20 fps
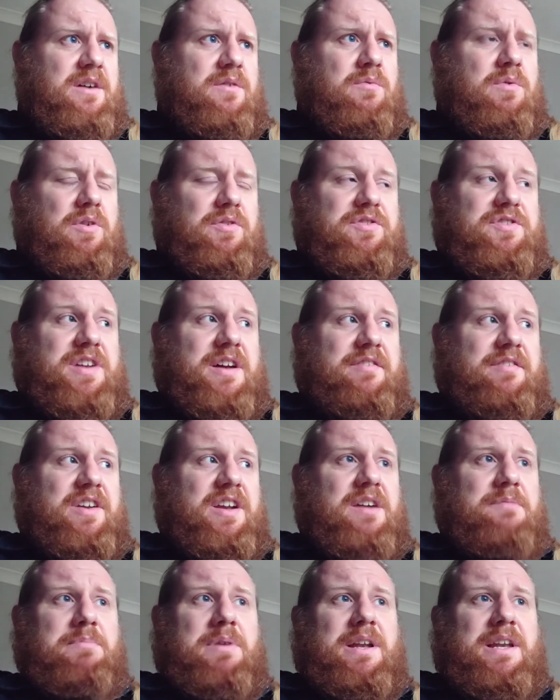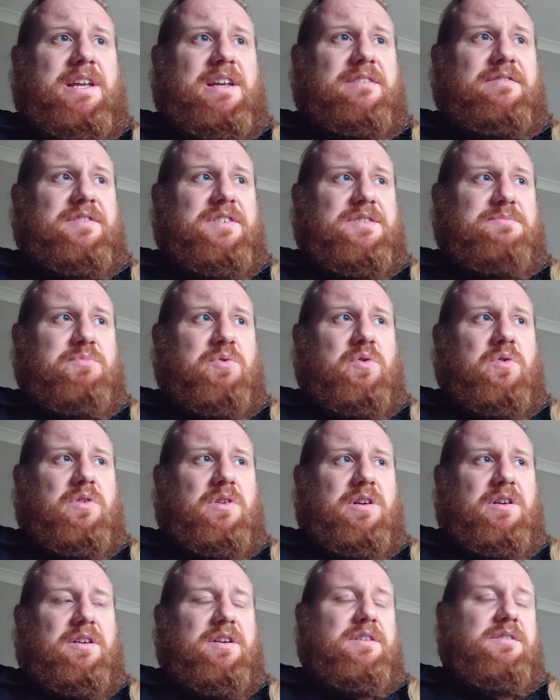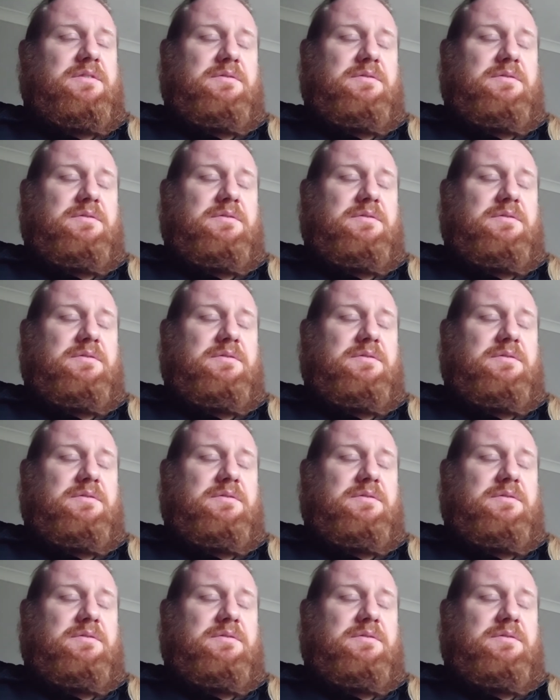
while just having a belief is more like,